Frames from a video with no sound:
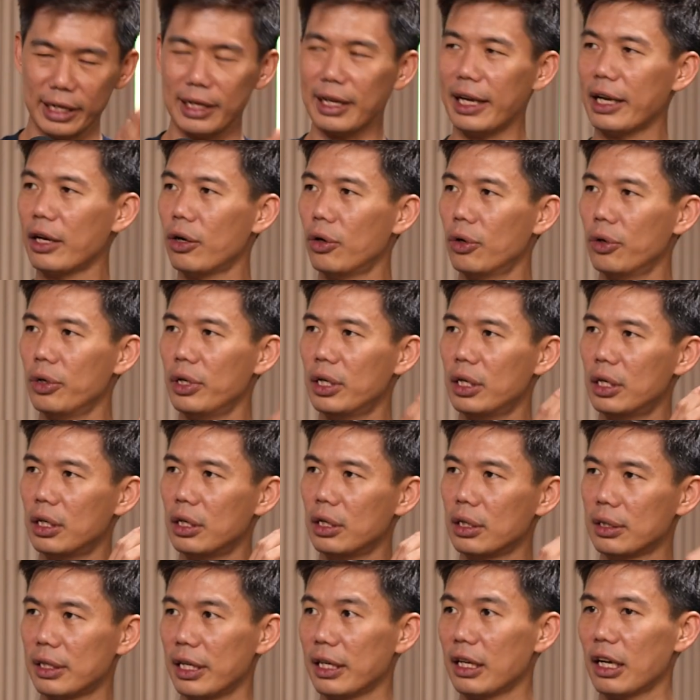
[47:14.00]
Think like an
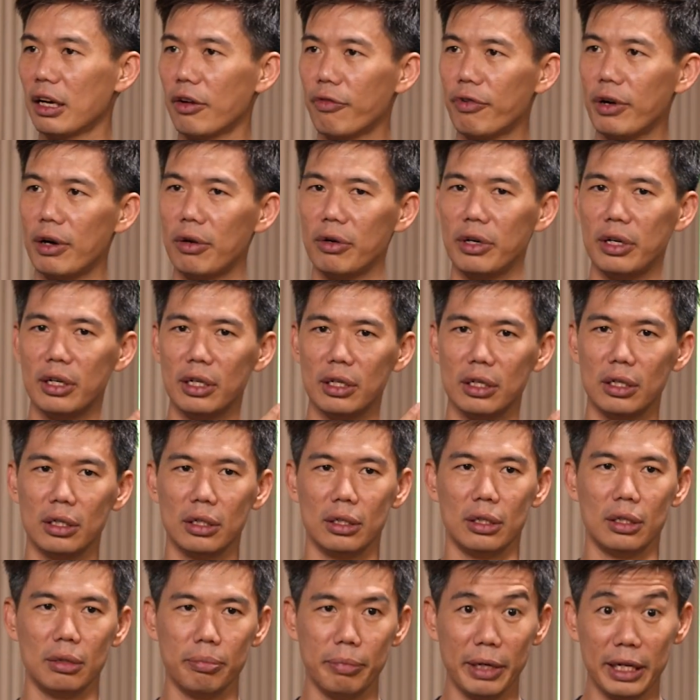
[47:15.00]
owner, think like a
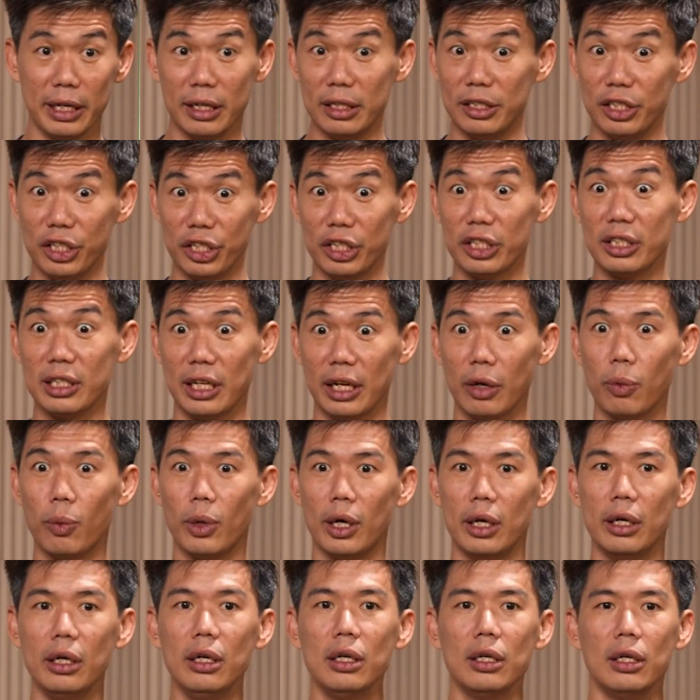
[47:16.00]
founder, make decisions
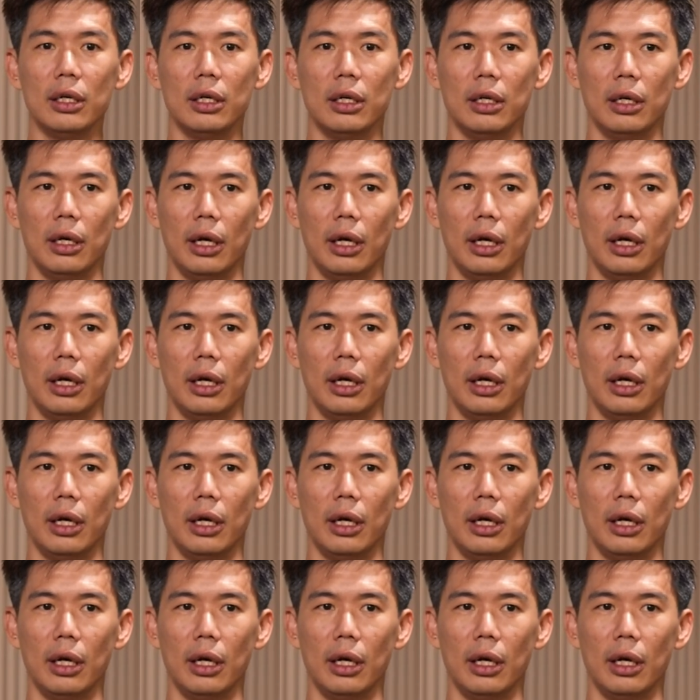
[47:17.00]
like one.